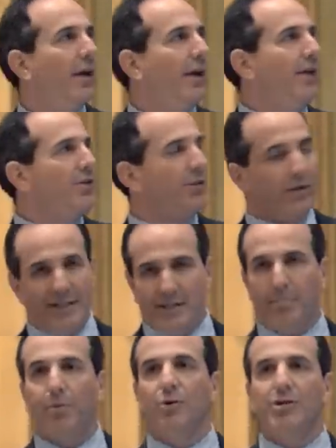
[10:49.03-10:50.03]
either as
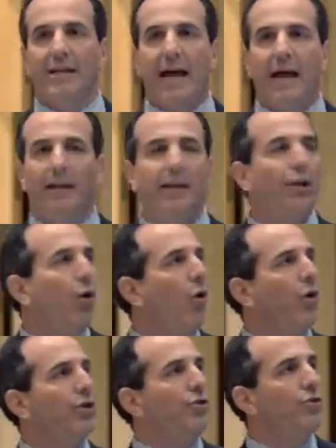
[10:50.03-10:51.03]
a personality
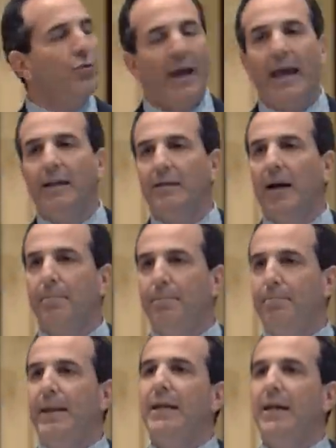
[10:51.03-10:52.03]
or you end
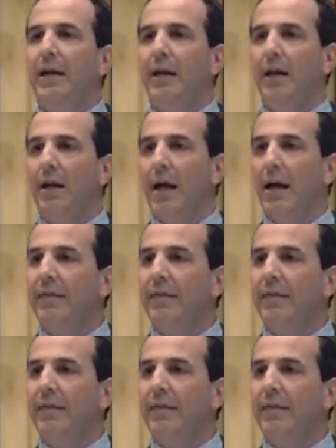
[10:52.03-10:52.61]
up being